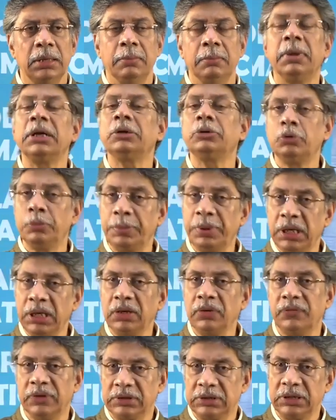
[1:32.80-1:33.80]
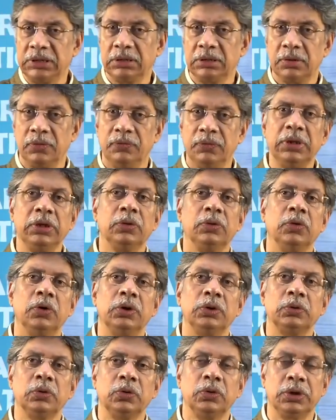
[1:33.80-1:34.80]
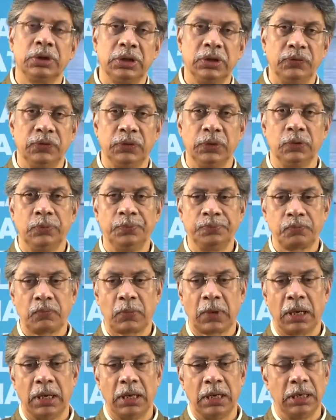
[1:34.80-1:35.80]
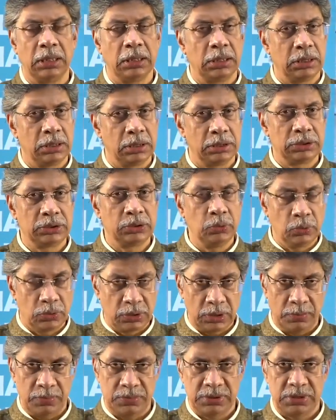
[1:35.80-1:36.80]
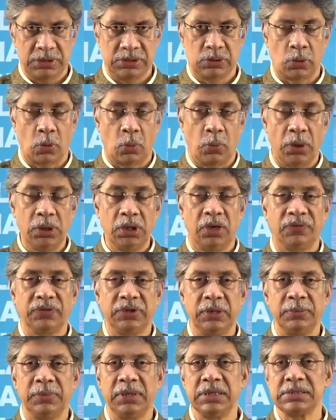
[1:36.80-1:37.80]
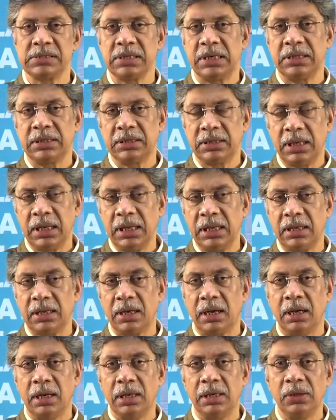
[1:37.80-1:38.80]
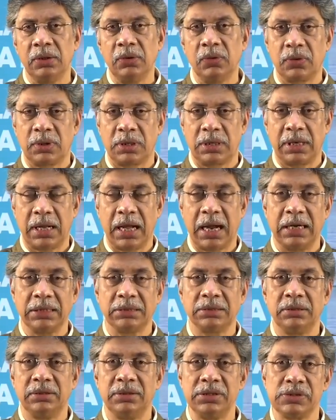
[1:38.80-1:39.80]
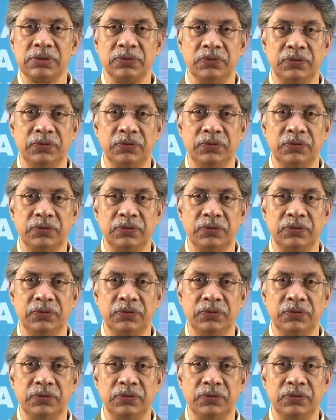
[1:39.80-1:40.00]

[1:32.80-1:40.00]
But to begin with it, we'll go on to give you two glimpses. One of them is take a look at this